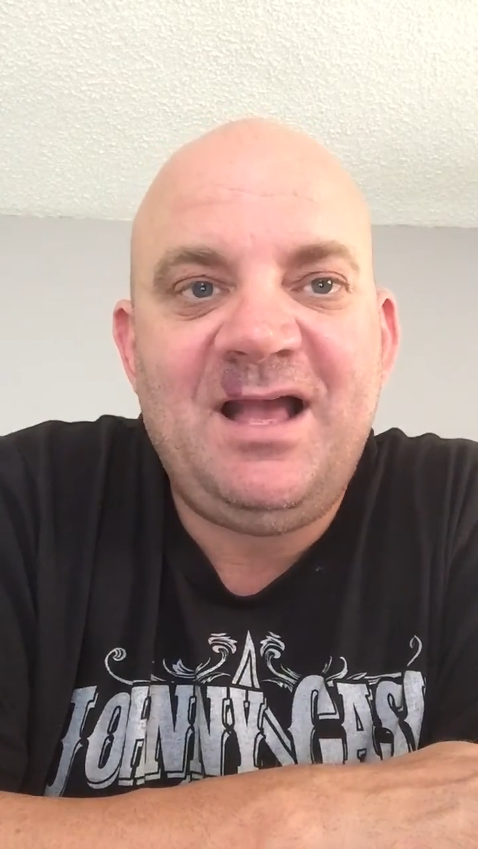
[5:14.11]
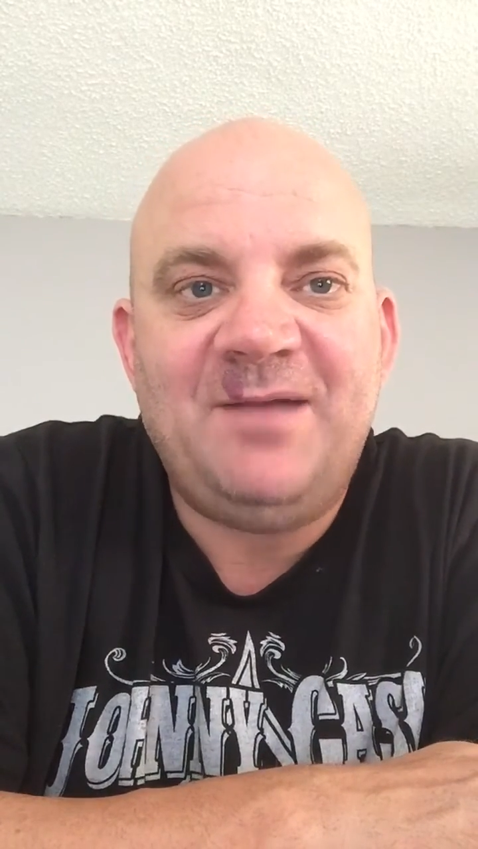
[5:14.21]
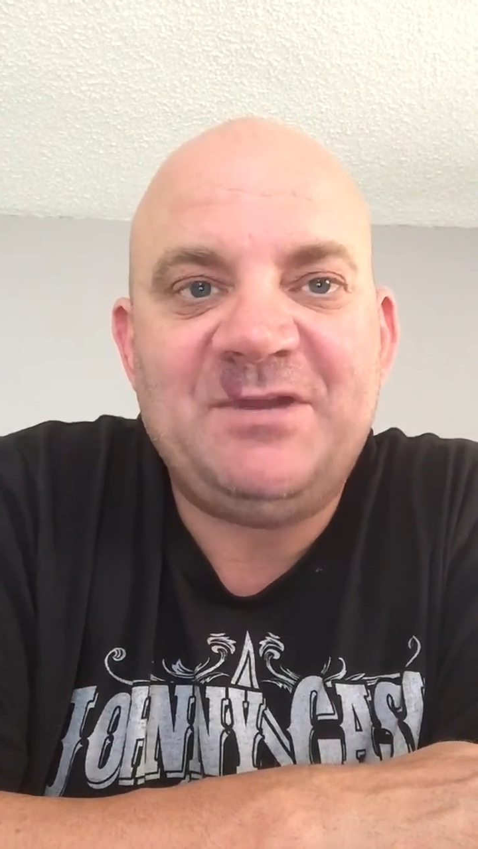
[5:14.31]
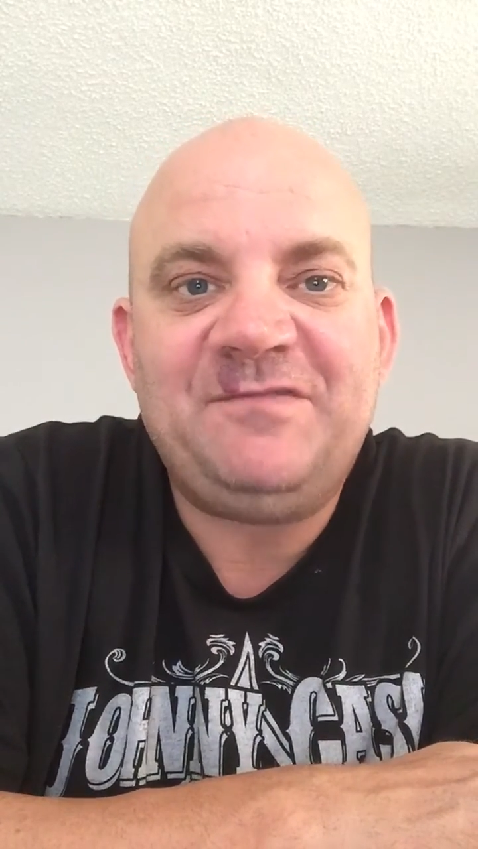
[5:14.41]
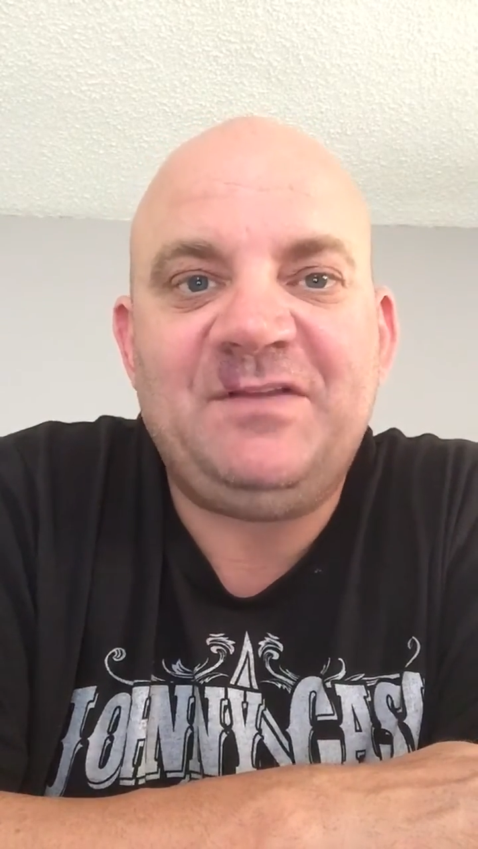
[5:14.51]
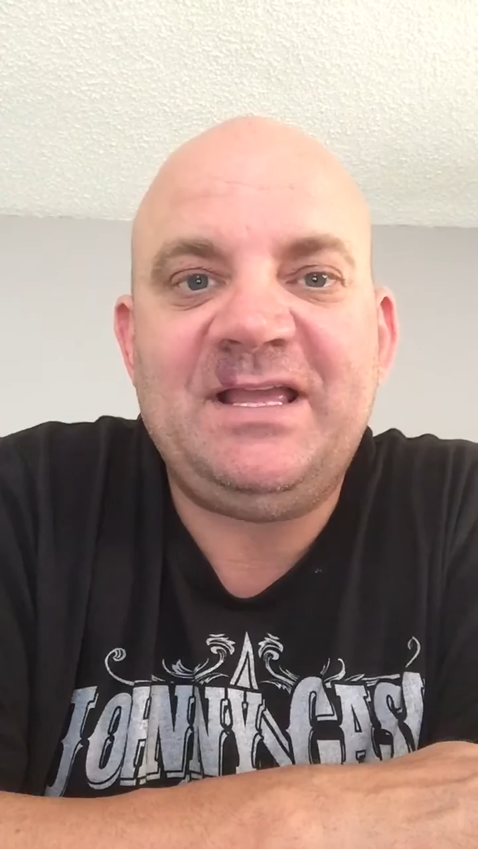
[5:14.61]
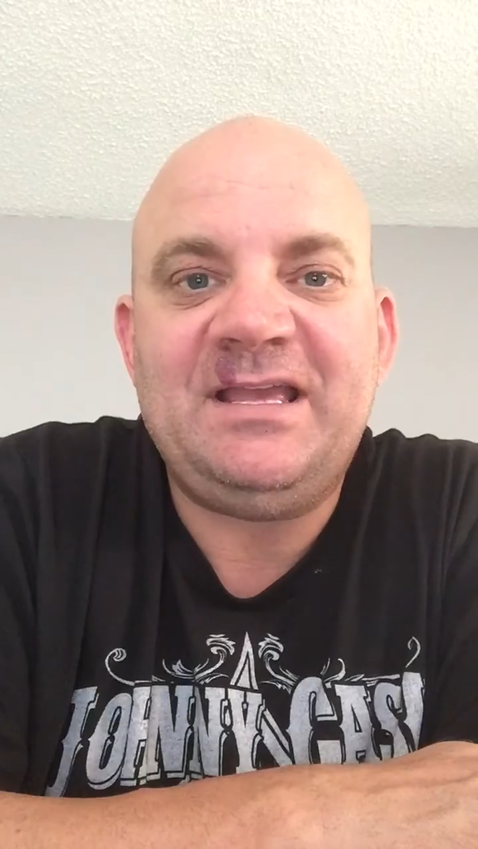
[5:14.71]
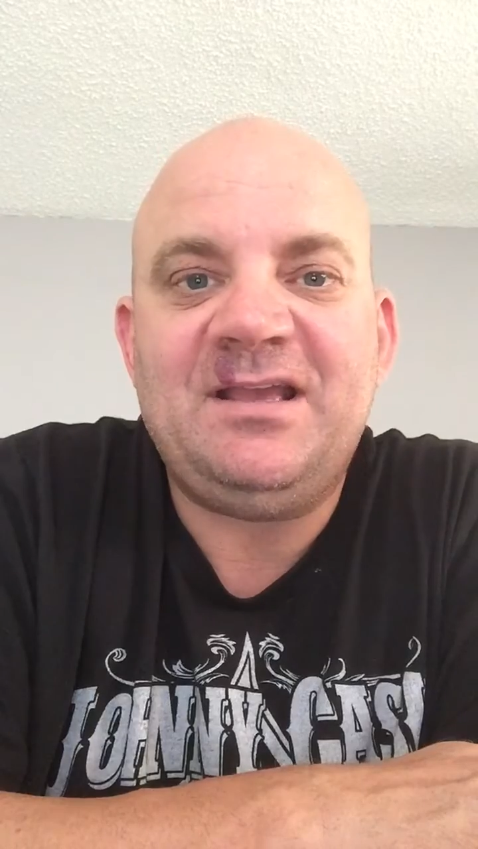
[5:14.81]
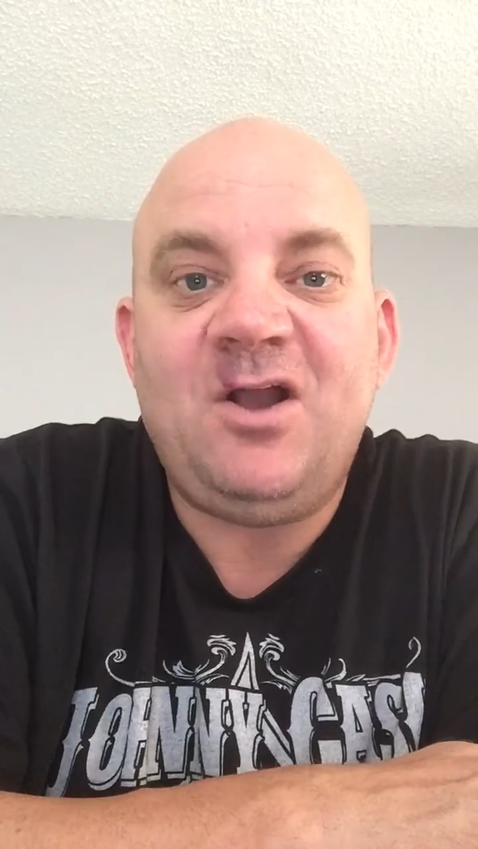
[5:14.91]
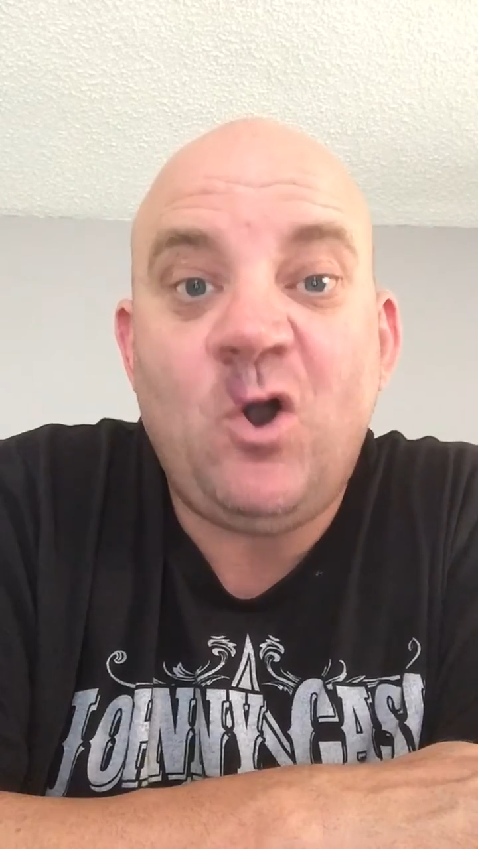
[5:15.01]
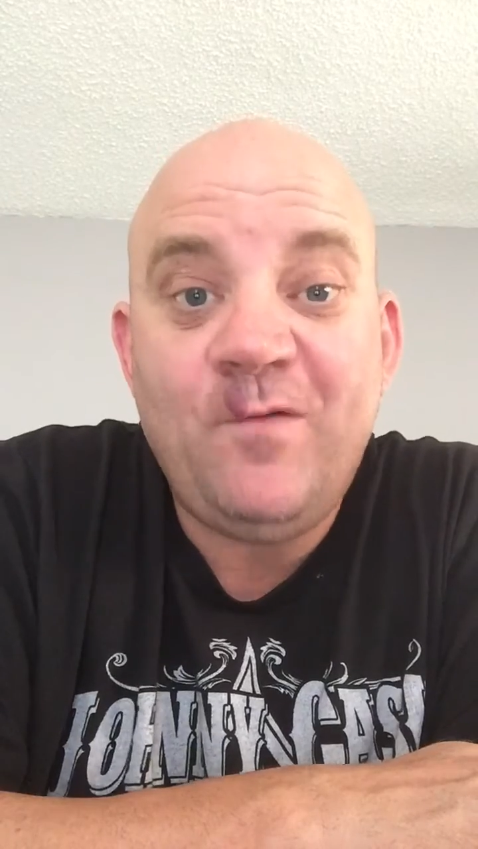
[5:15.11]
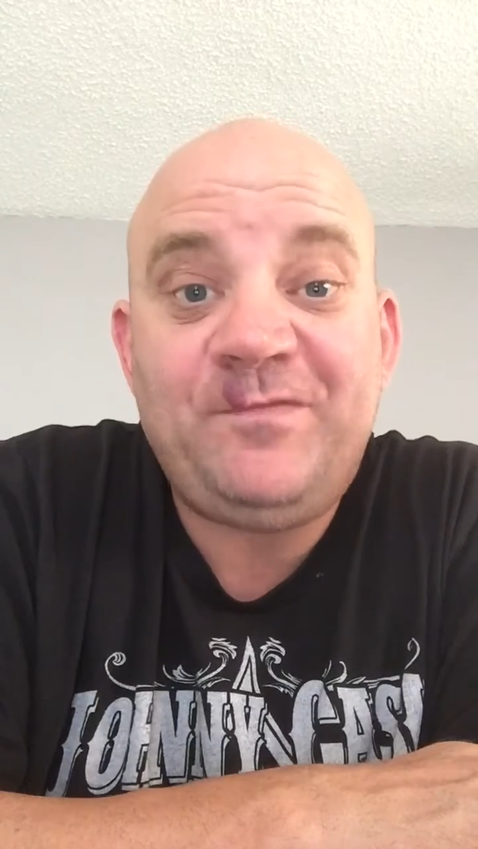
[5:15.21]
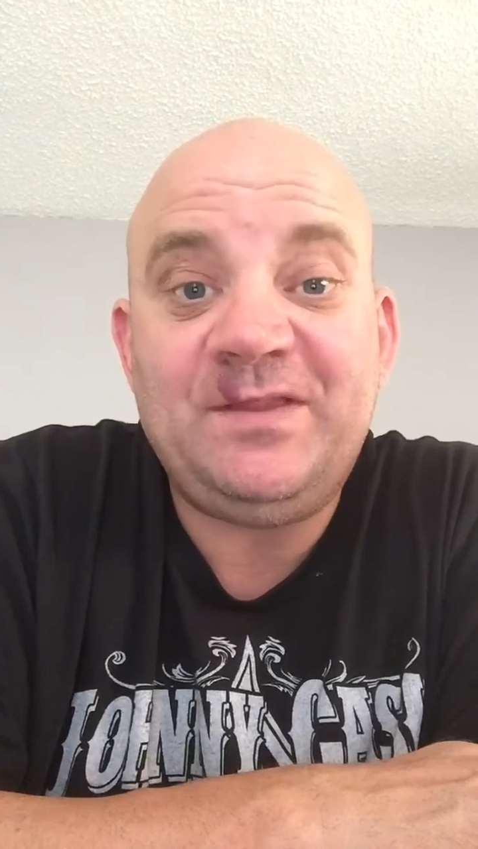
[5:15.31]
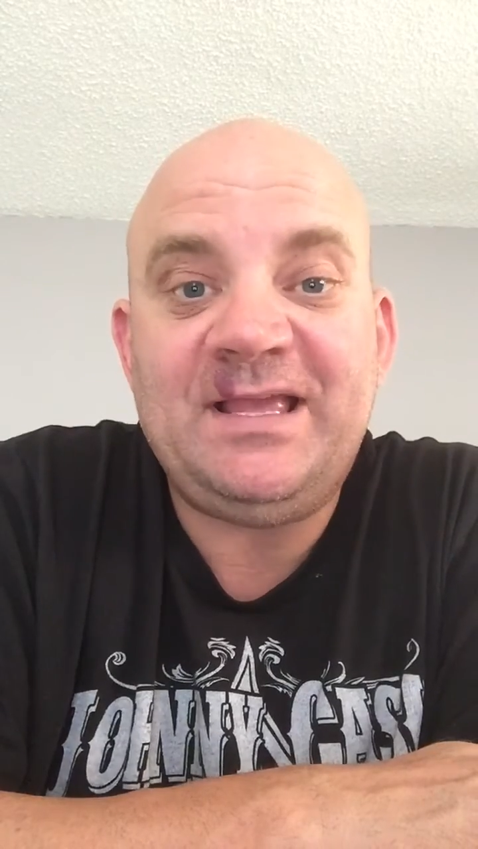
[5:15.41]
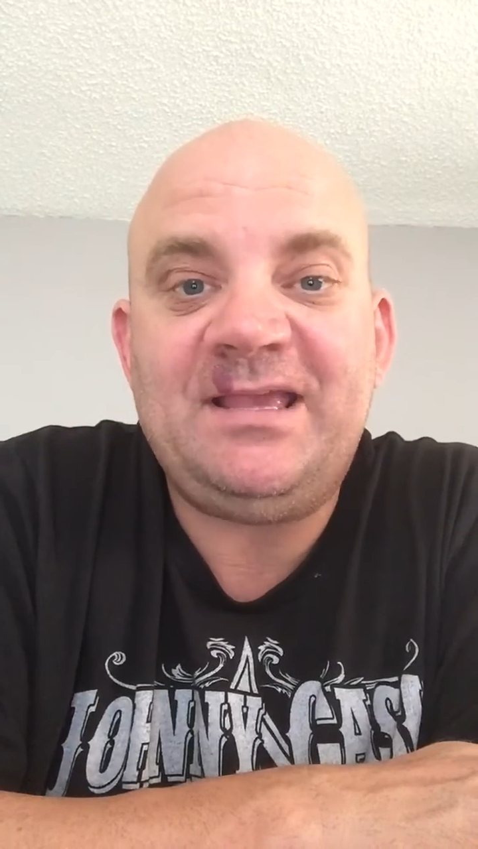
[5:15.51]
I'm definitely,
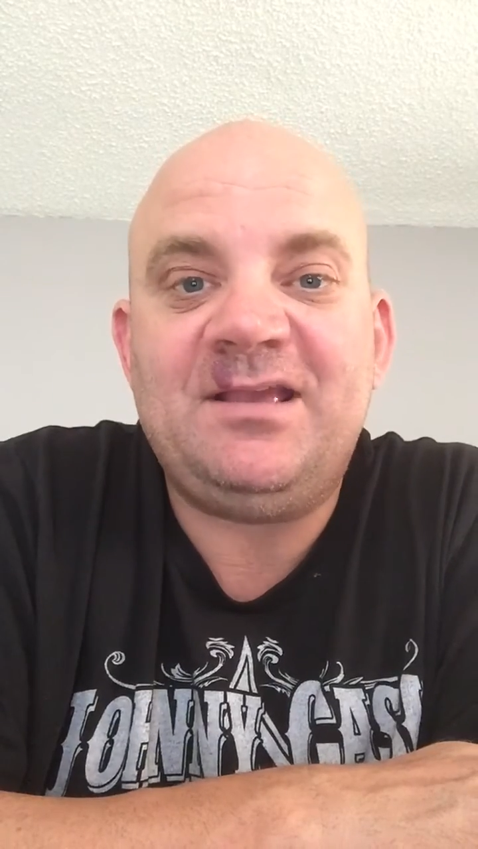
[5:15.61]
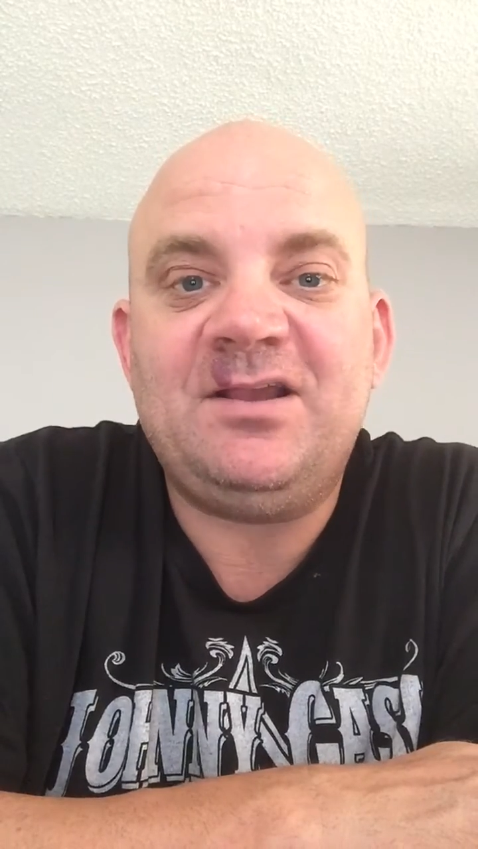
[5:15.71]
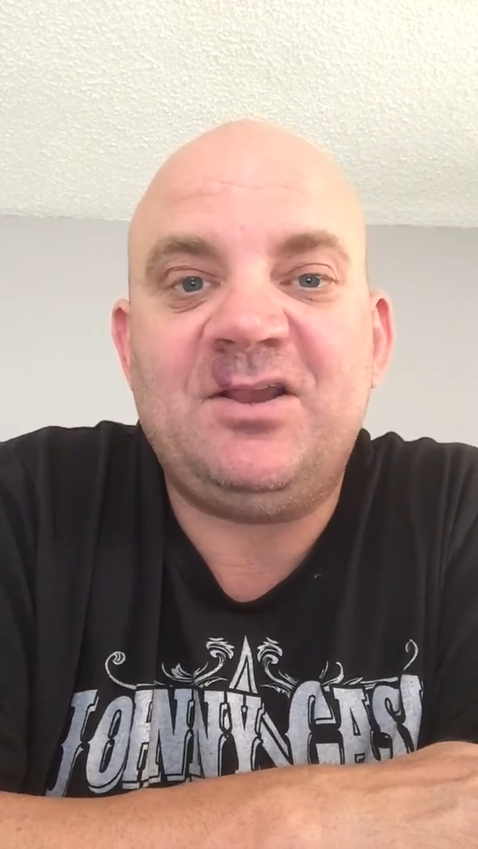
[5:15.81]
hopefully,